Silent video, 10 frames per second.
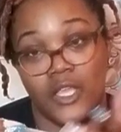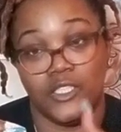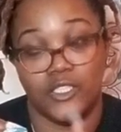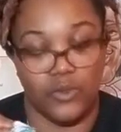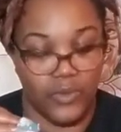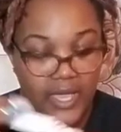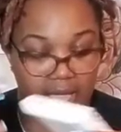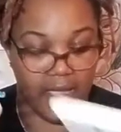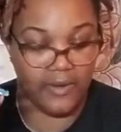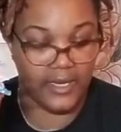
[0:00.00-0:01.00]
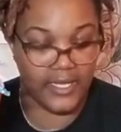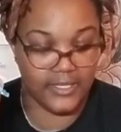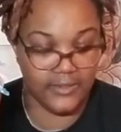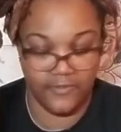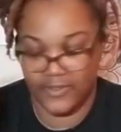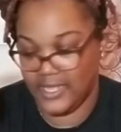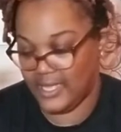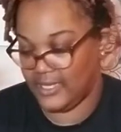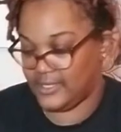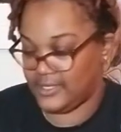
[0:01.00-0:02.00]
So we got iridescent
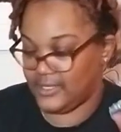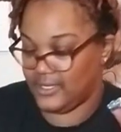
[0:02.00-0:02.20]
flakes.